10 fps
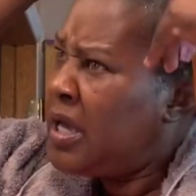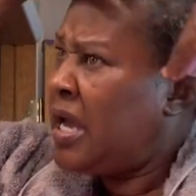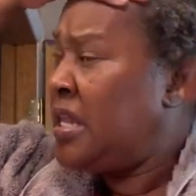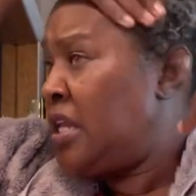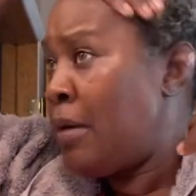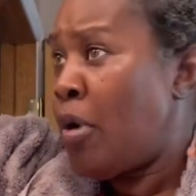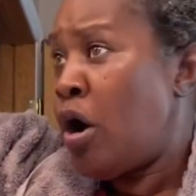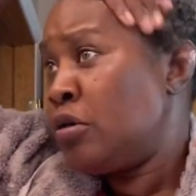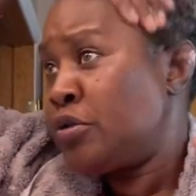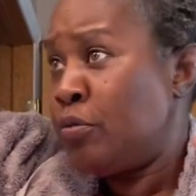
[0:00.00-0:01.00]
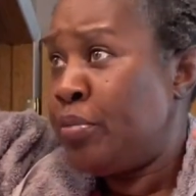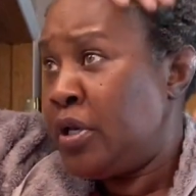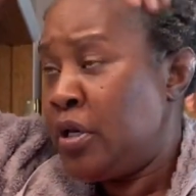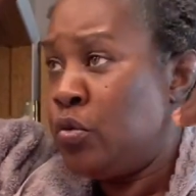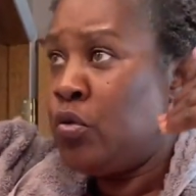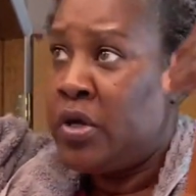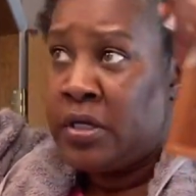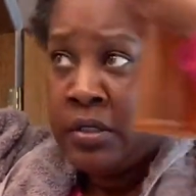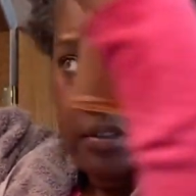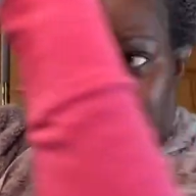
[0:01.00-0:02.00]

and then I'm gonna also put it on